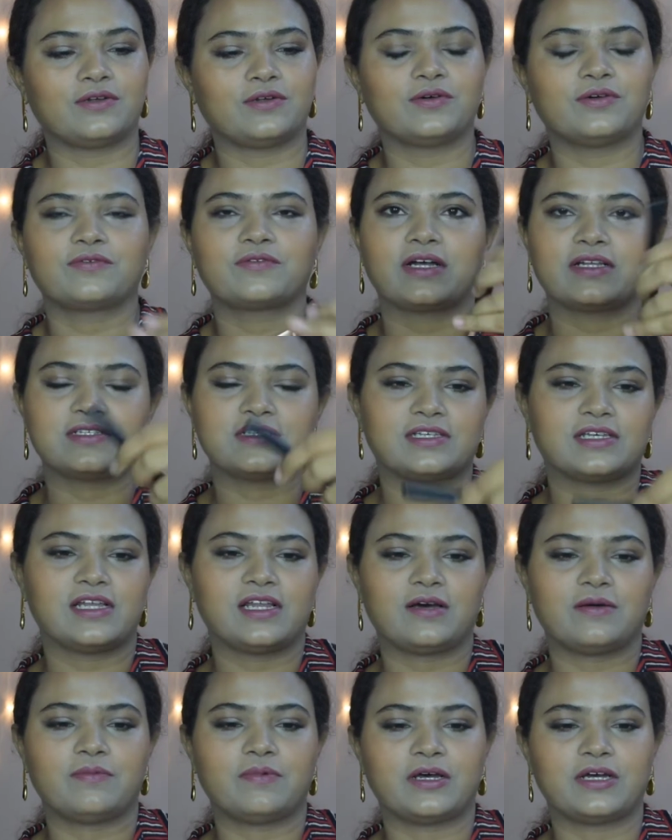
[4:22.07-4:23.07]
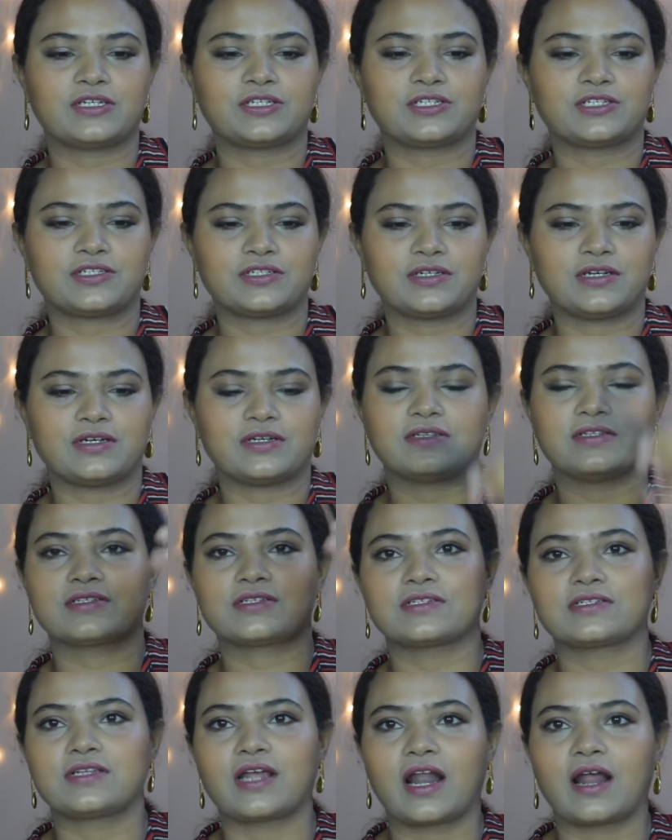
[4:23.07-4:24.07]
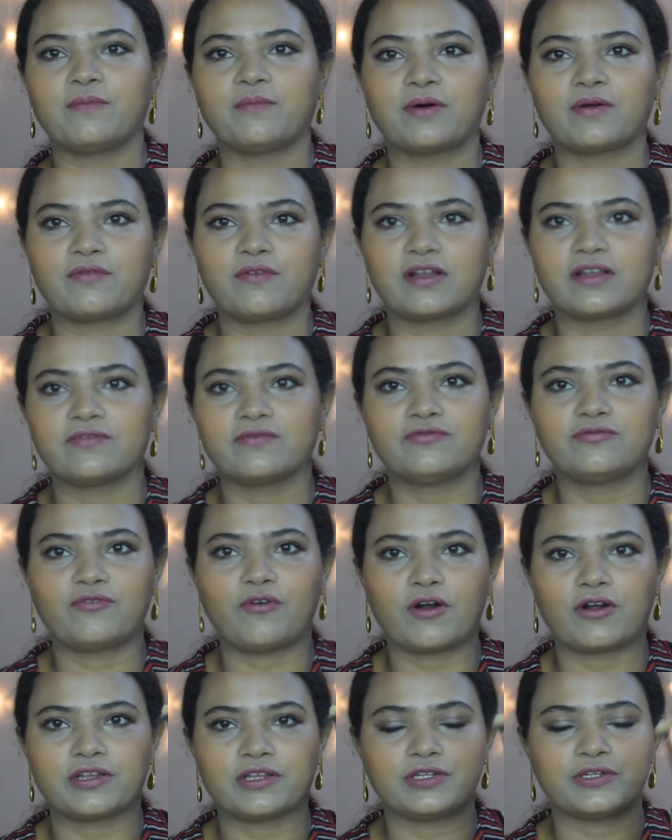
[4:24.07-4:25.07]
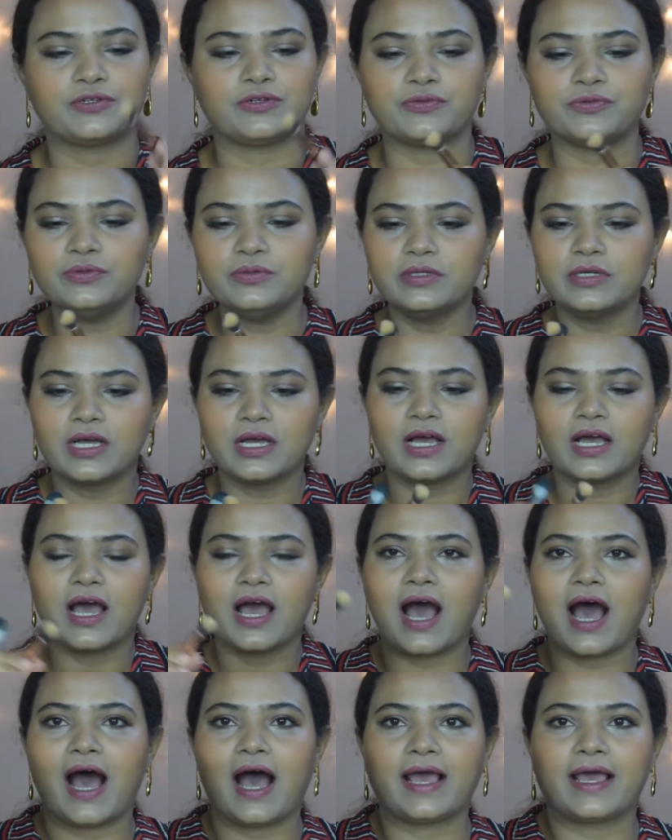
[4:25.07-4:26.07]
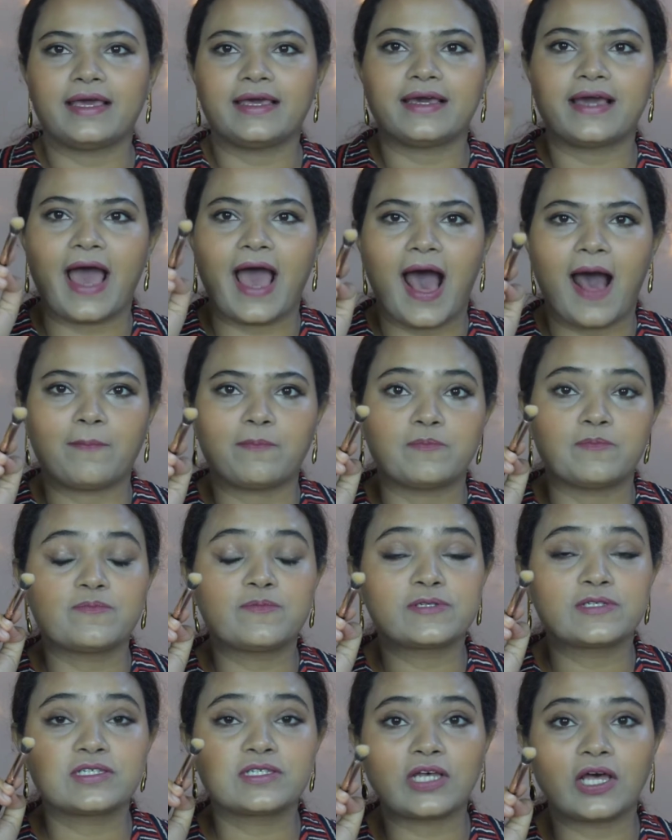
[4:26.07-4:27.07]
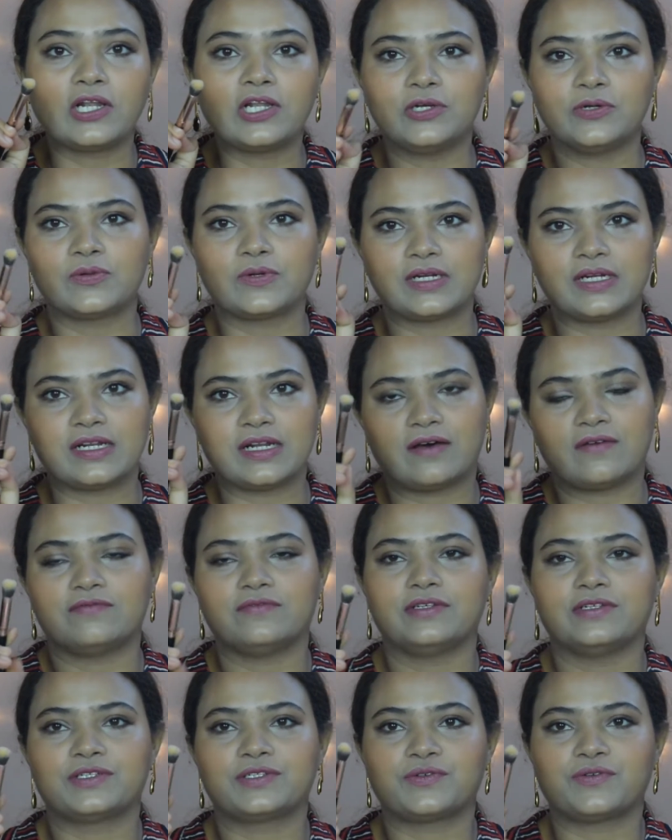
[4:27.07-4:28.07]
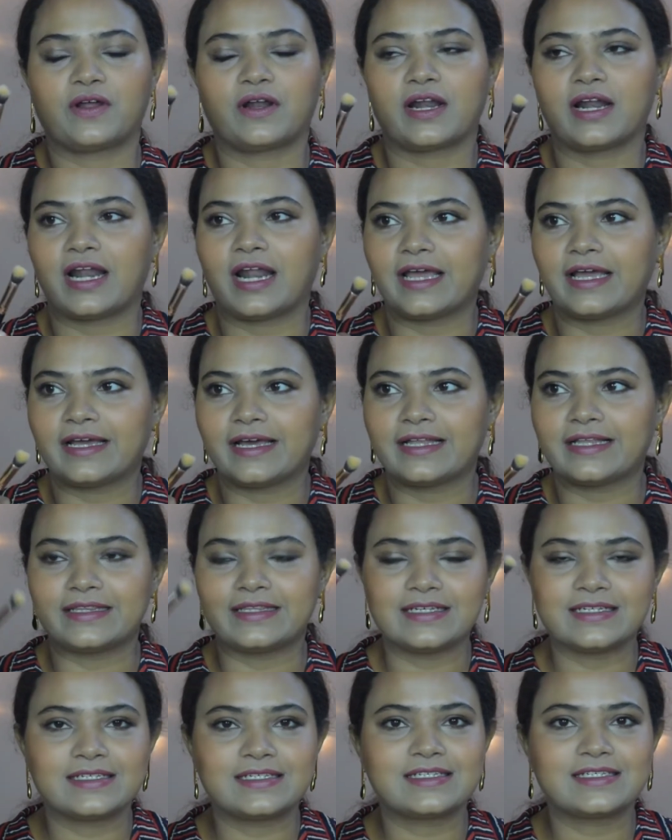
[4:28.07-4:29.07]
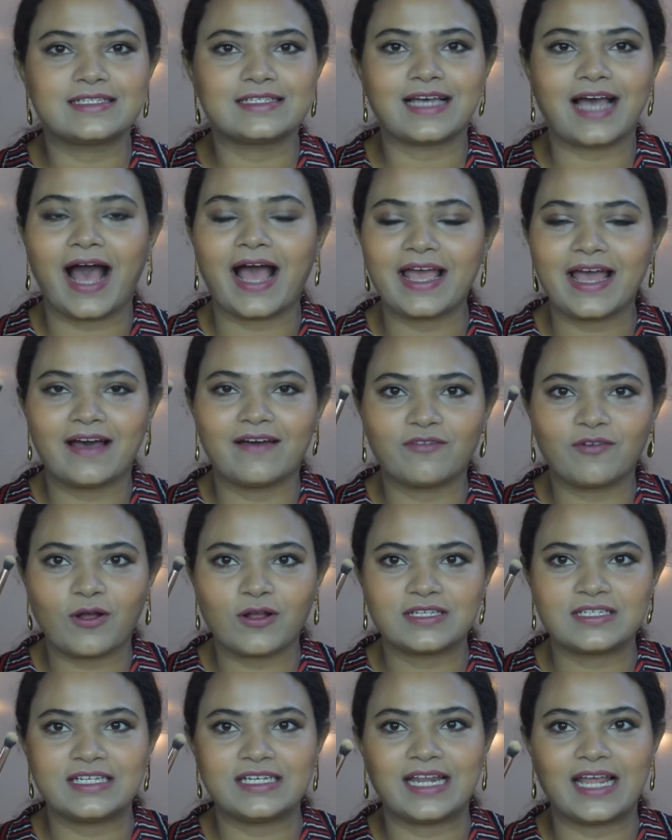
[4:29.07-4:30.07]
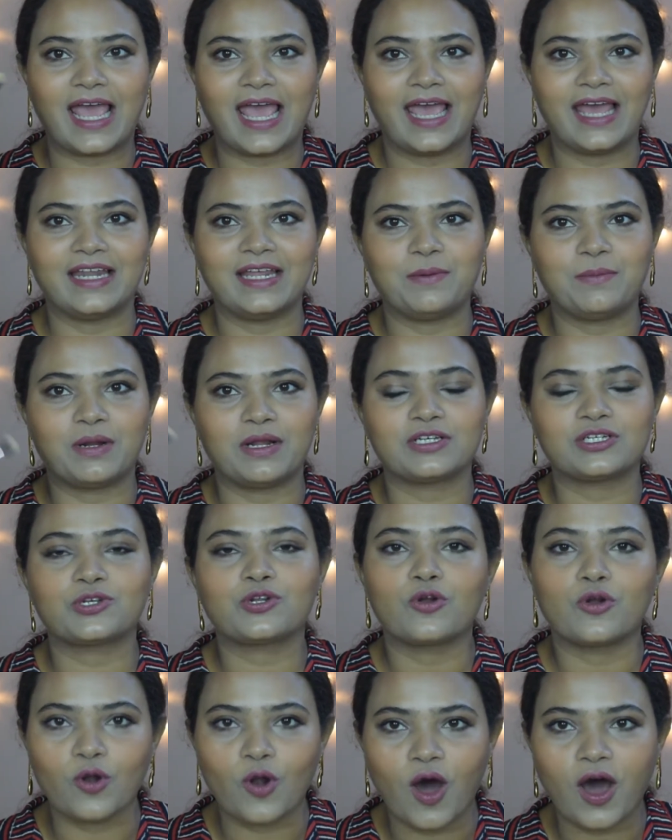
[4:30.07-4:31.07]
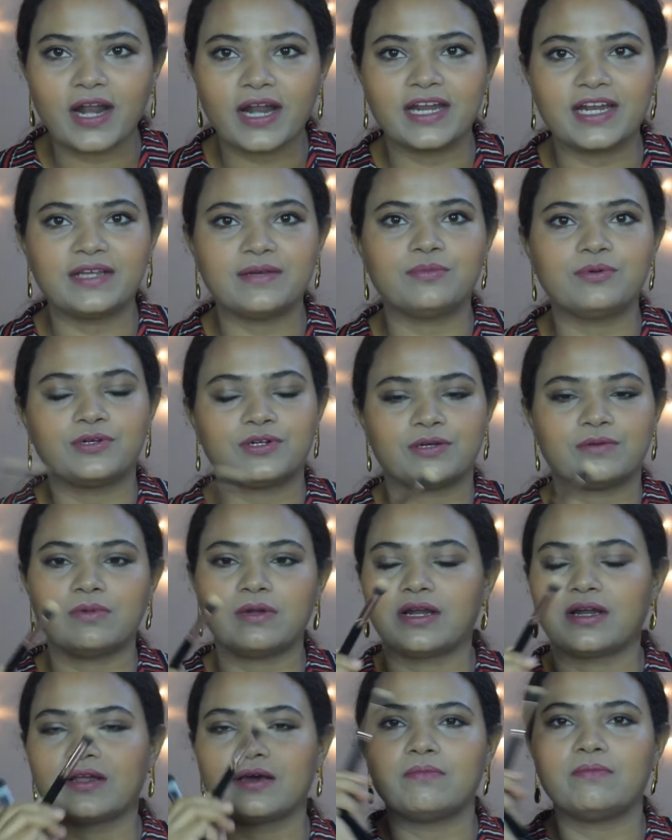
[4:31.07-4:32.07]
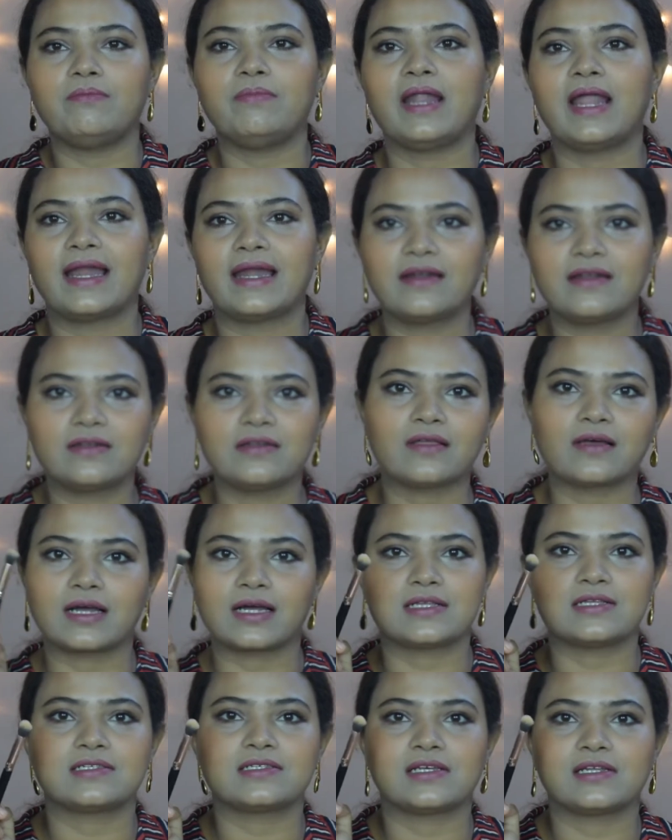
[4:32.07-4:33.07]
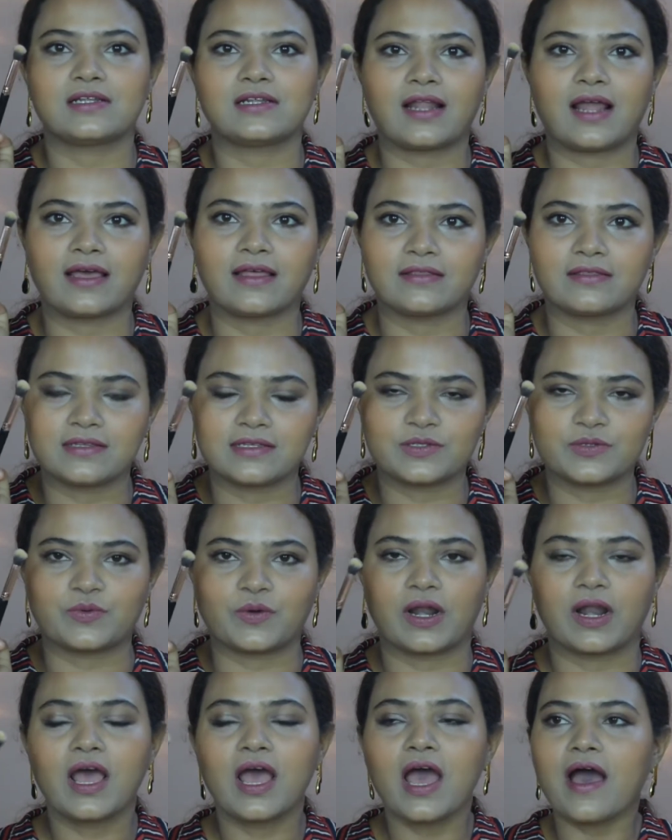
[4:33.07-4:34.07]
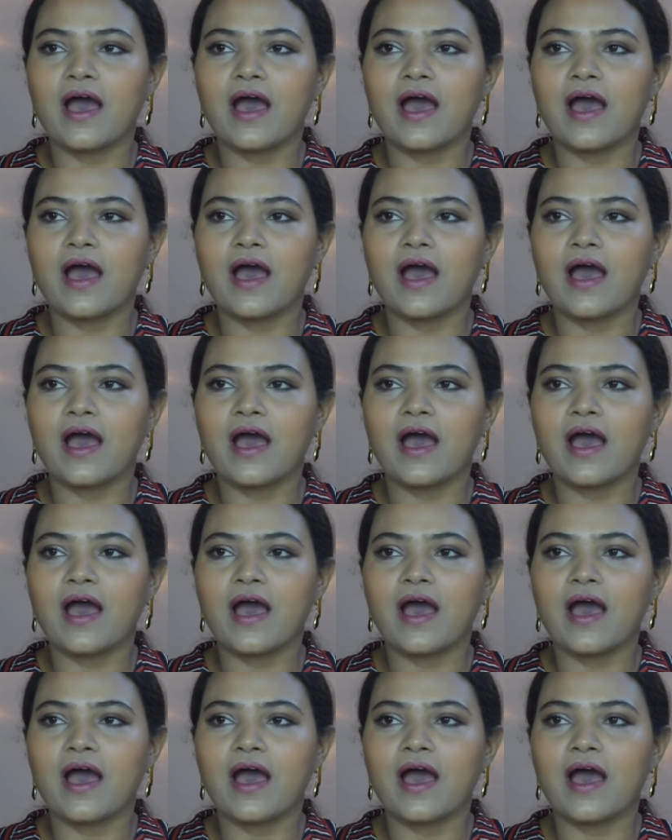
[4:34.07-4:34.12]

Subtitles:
concealer brush. This is the number 142. I absolutely love this one. Like this, I have not seen any brush nor any beauty blender blend the concealer like this one.